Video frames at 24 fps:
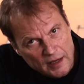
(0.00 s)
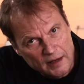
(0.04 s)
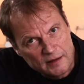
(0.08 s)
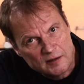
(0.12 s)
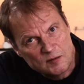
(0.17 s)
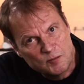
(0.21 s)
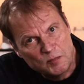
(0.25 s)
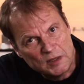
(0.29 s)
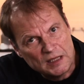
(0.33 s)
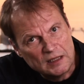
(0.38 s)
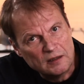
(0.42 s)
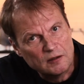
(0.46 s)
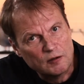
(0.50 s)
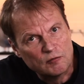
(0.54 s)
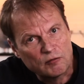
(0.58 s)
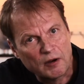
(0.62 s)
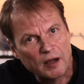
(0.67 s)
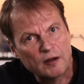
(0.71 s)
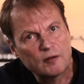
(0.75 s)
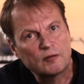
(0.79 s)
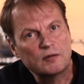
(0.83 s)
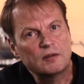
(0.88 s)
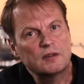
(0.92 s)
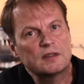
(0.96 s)
has been
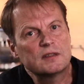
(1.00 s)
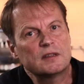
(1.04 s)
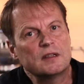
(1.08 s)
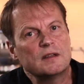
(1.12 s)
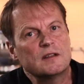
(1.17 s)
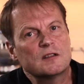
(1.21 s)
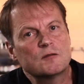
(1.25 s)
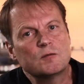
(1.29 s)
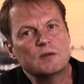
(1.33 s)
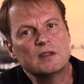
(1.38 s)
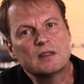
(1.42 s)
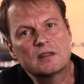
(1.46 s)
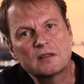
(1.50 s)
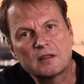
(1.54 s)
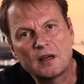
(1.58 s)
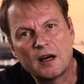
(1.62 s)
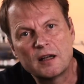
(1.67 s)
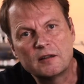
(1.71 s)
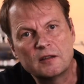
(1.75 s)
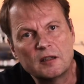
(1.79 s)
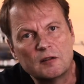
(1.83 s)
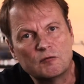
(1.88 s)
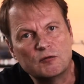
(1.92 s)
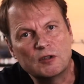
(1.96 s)
around since we
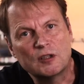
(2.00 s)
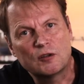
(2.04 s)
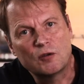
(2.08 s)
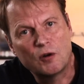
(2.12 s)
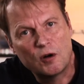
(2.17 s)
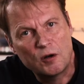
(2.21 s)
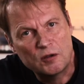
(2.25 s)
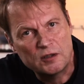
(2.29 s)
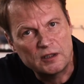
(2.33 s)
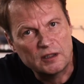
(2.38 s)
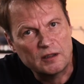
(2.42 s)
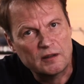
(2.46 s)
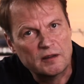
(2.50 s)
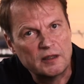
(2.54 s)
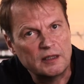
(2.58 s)
started recording